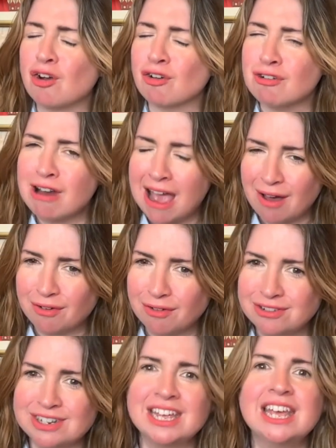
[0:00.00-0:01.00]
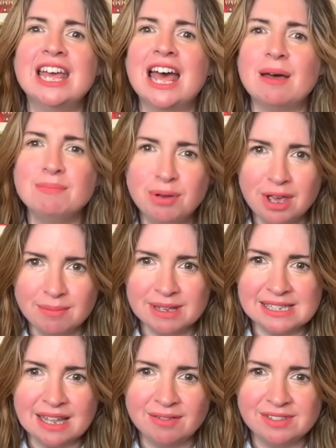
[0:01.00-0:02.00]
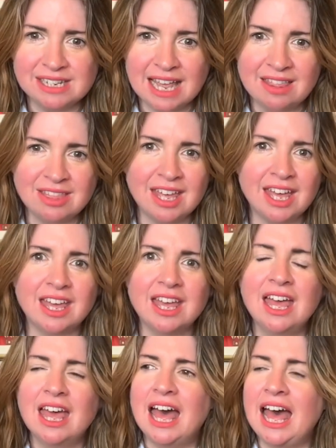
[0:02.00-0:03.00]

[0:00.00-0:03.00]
graft and putting myself together.